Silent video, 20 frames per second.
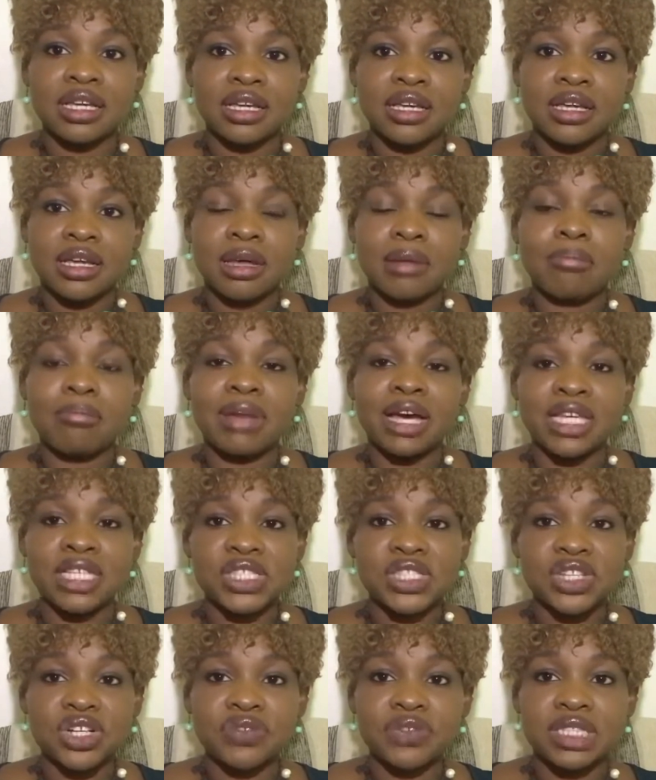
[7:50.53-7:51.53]
My
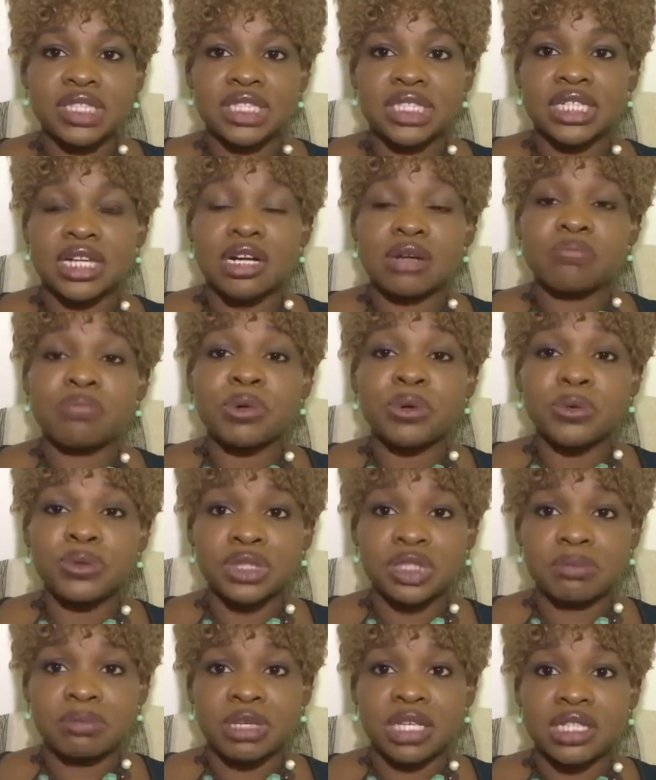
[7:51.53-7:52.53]
services are
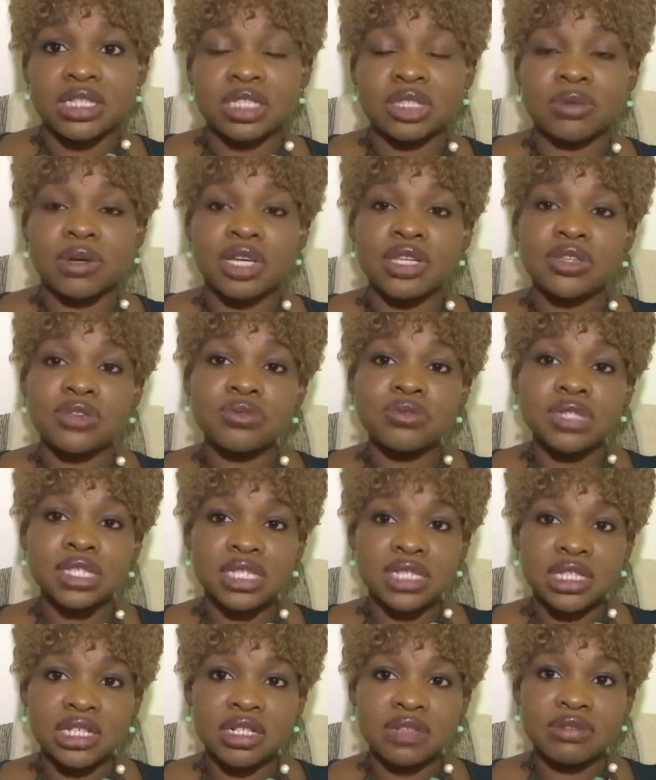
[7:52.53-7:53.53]
postpaid, so I use a
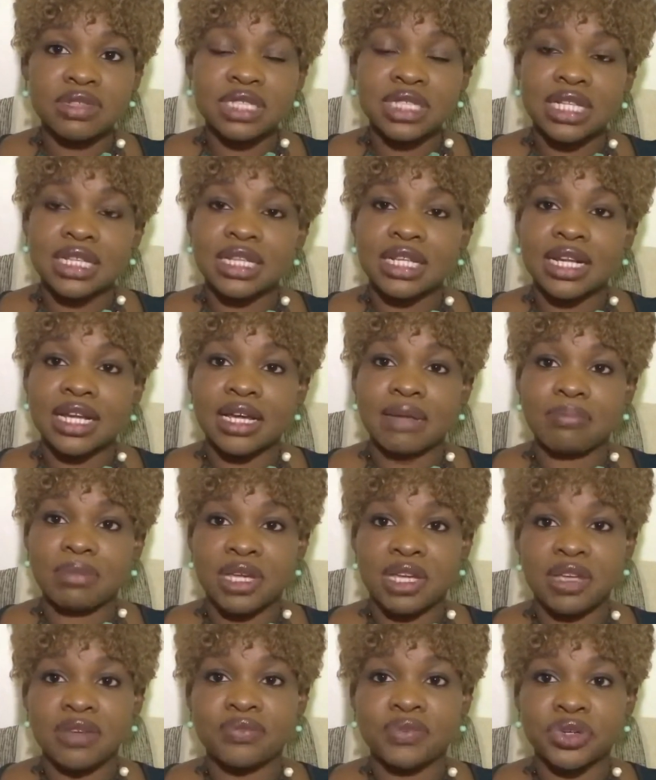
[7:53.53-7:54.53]
service and then I
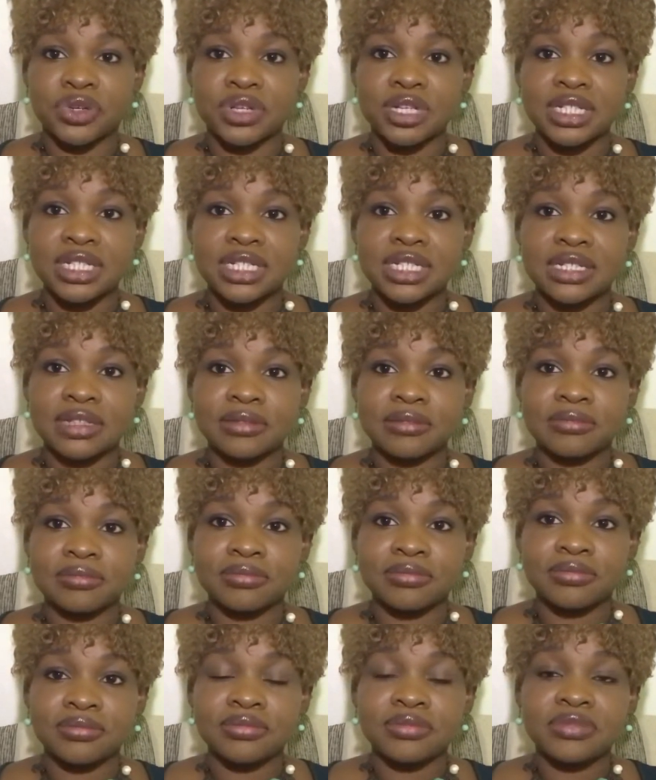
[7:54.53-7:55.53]
pay for it.
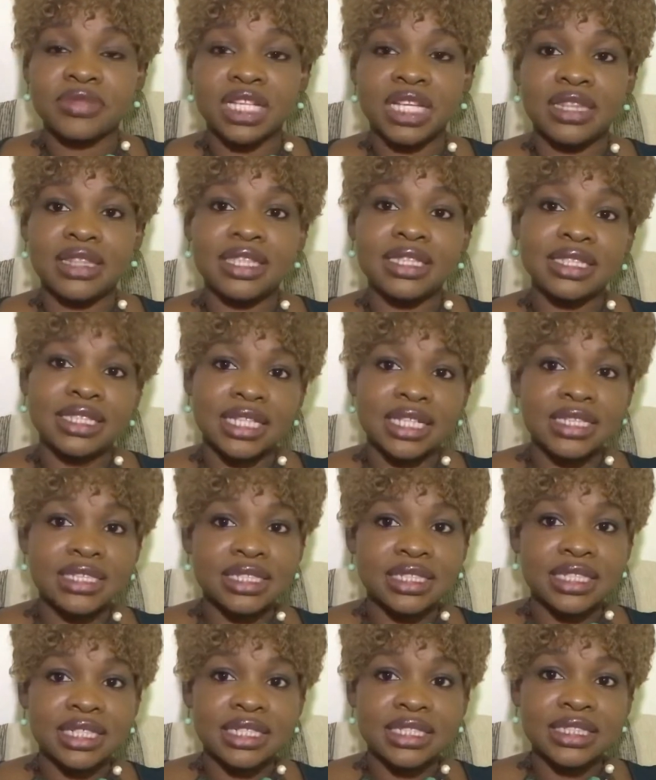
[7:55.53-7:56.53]
In this
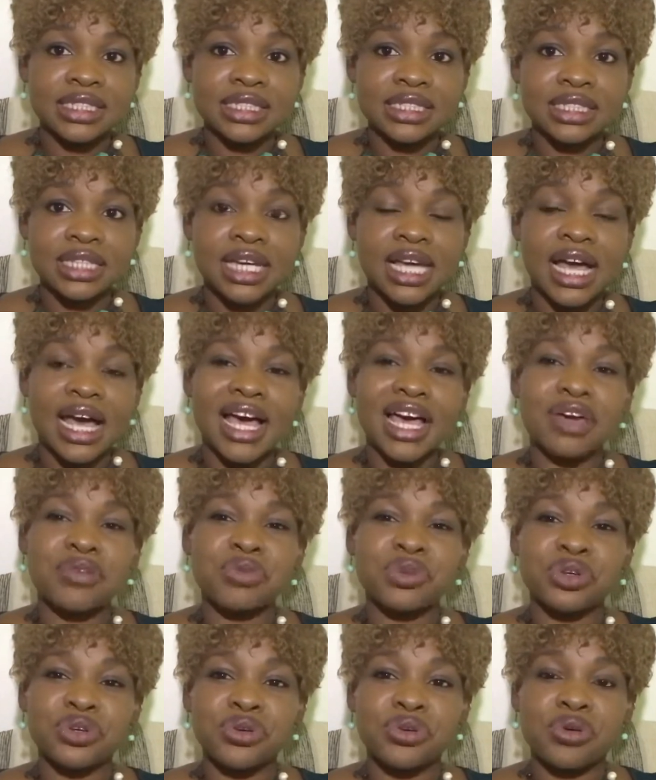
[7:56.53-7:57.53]
instance, I
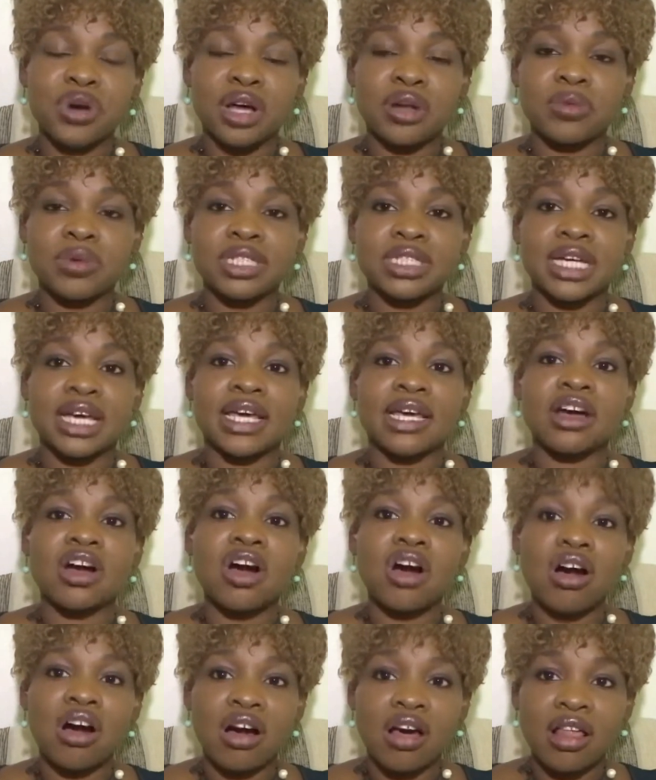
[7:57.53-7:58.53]
would go on what I
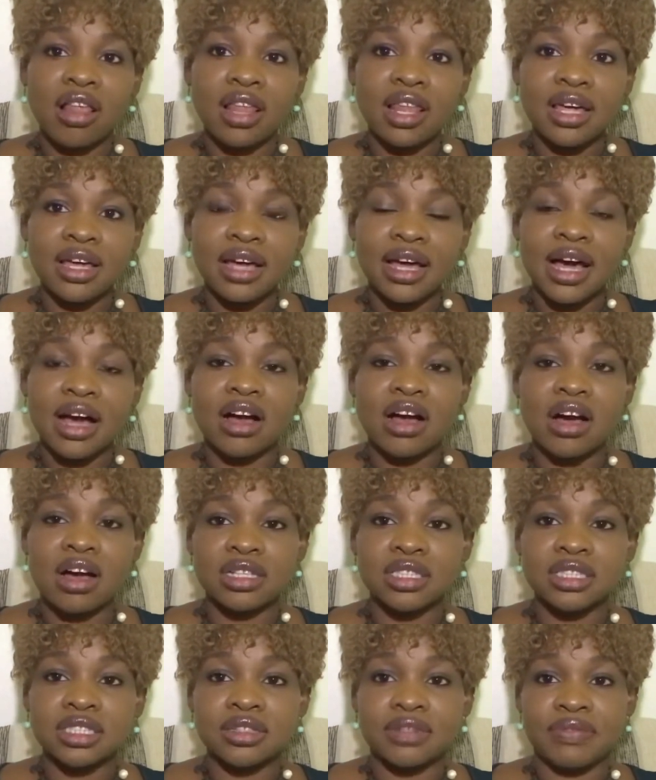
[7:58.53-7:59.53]
call a
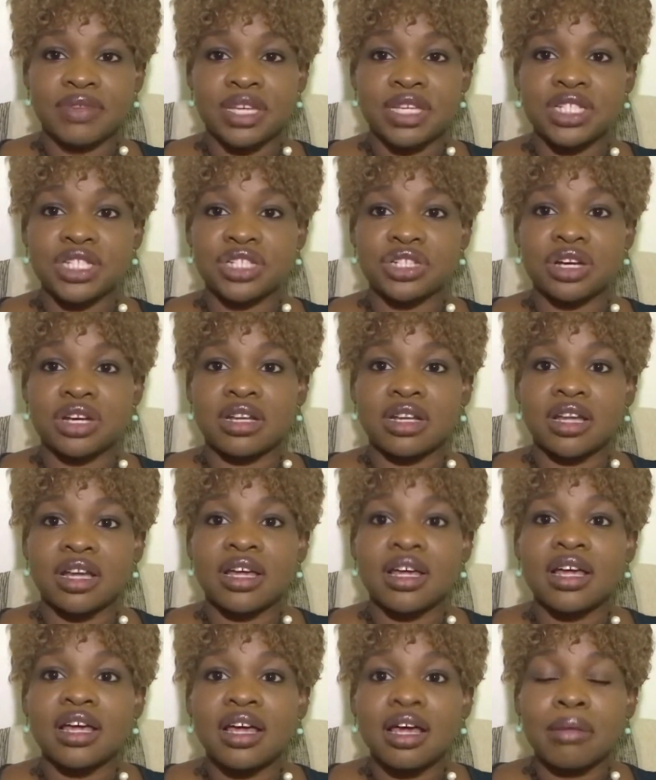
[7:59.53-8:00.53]
conservation
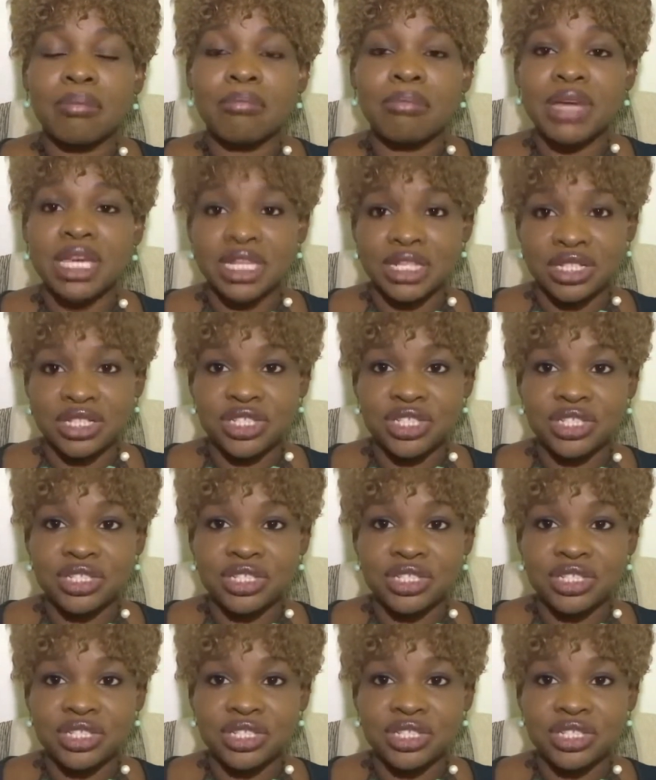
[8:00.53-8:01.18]
binge.